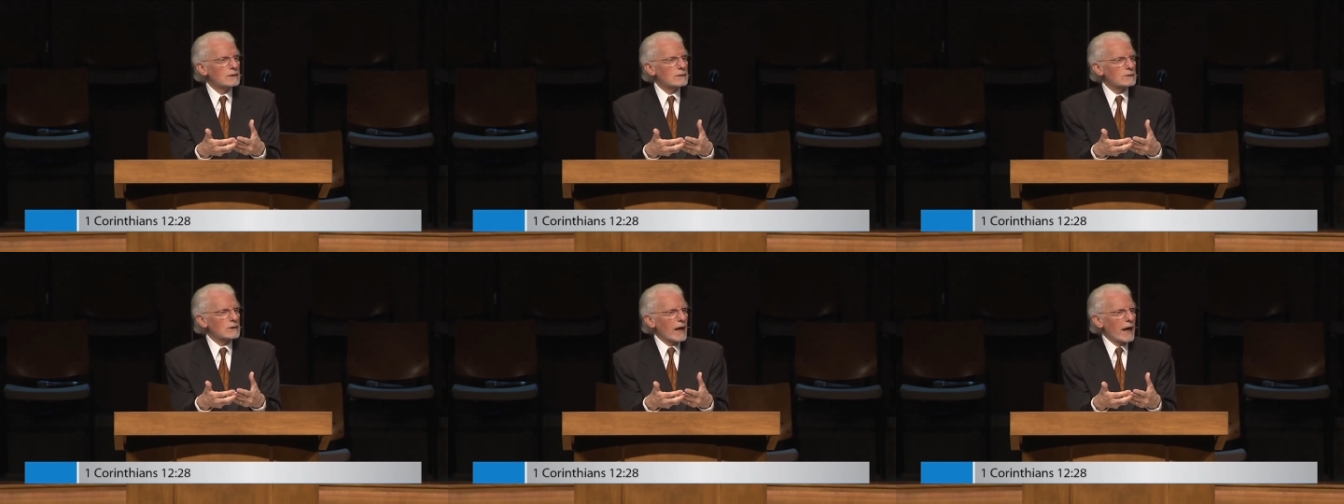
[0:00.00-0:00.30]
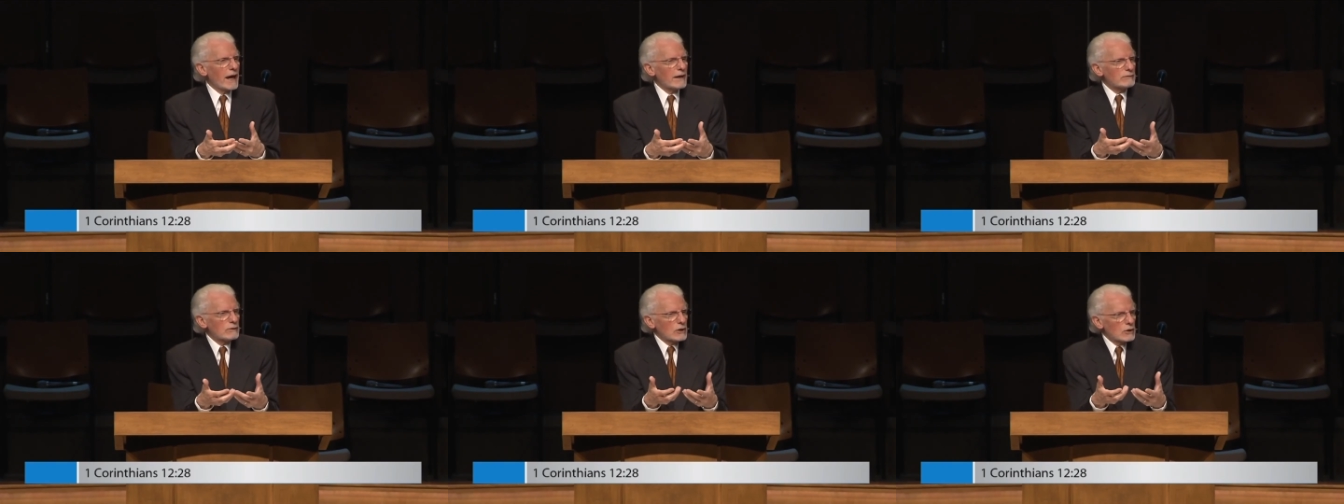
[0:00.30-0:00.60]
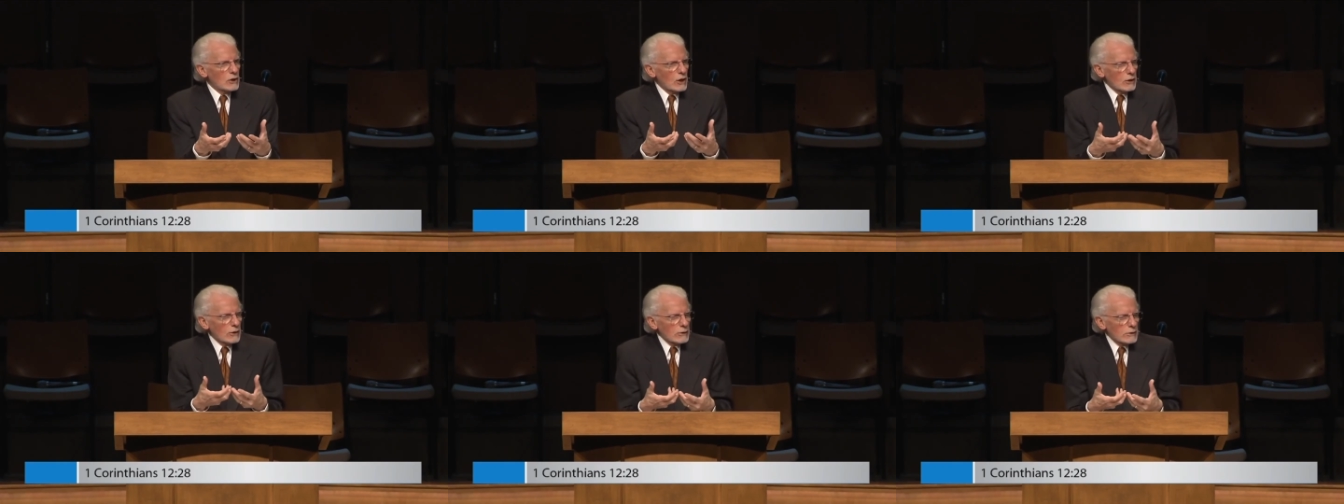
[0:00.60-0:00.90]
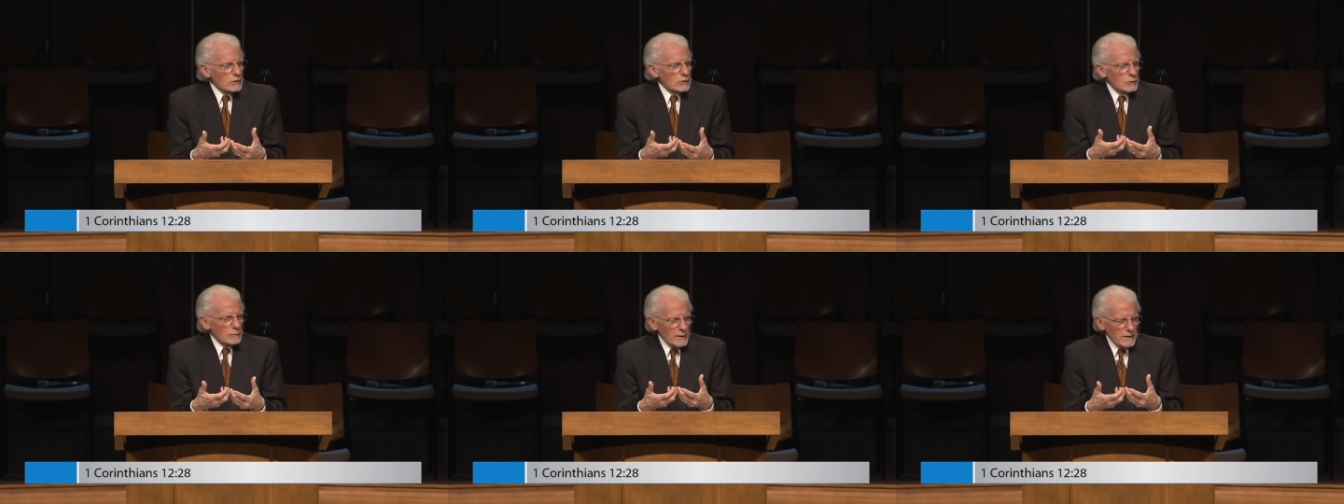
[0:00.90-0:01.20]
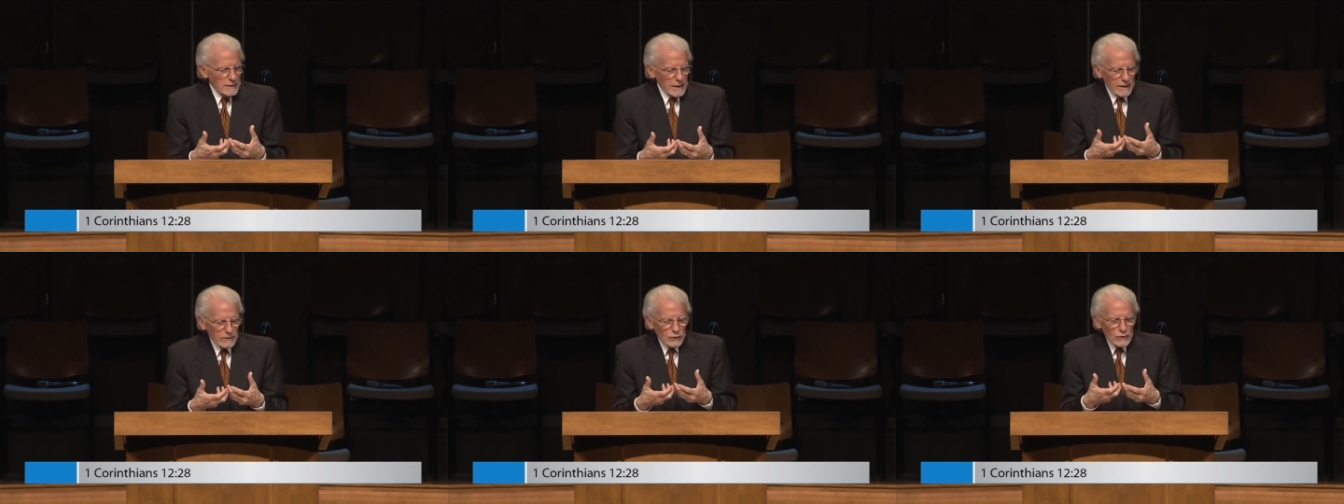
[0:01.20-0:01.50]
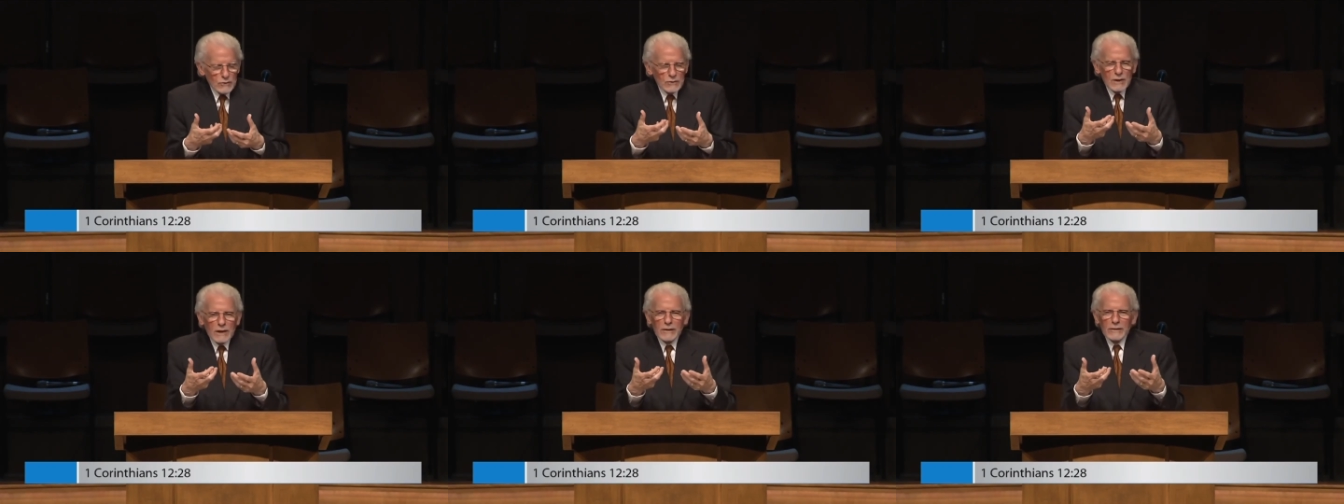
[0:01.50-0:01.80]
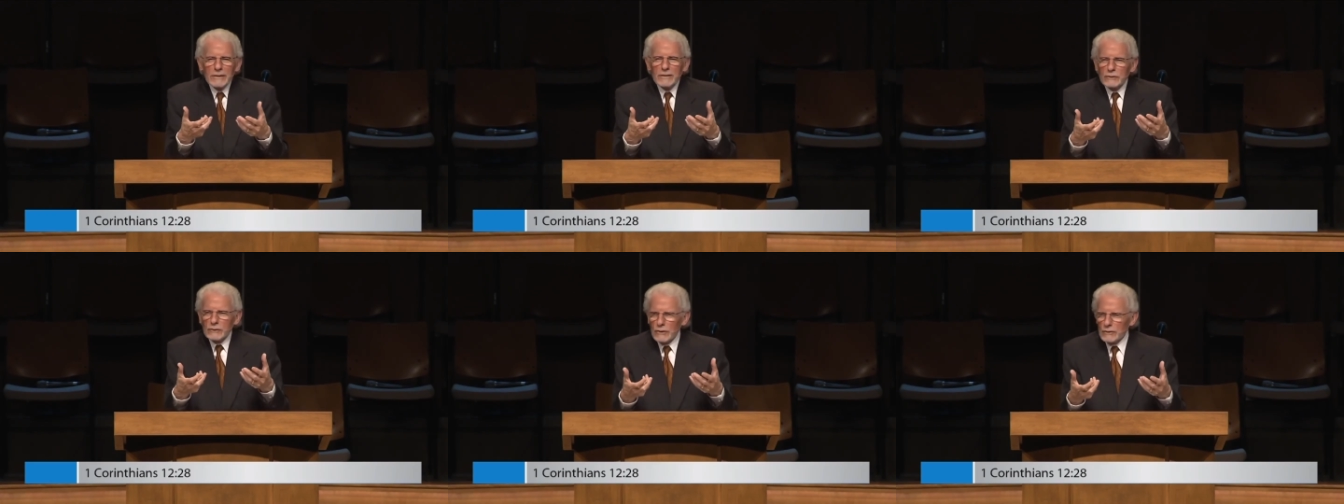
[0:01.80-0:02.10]
to have the nourishment
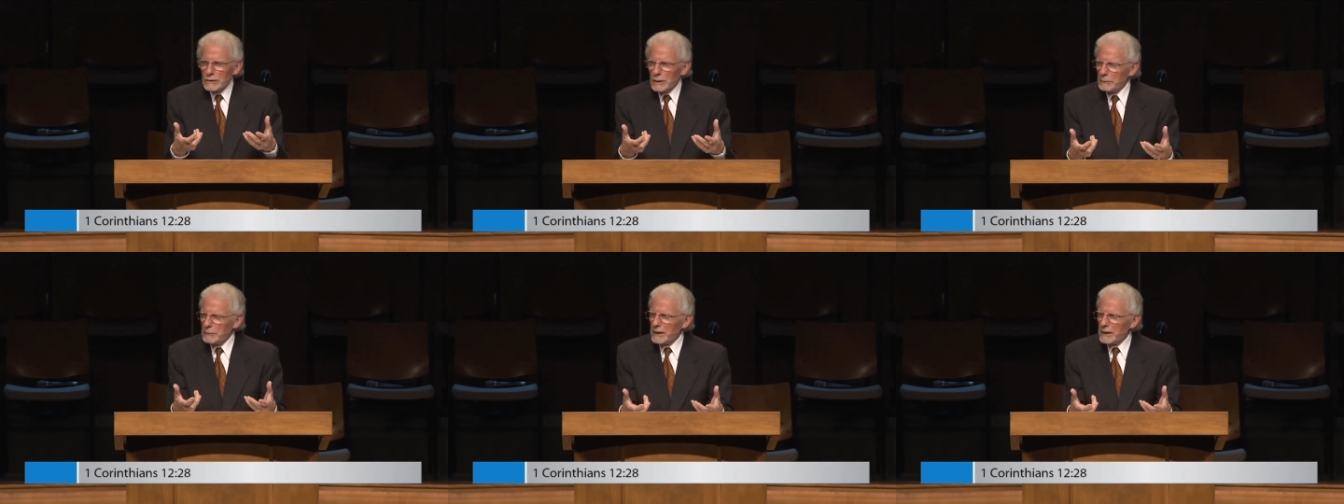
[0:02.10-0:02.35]
necessary so you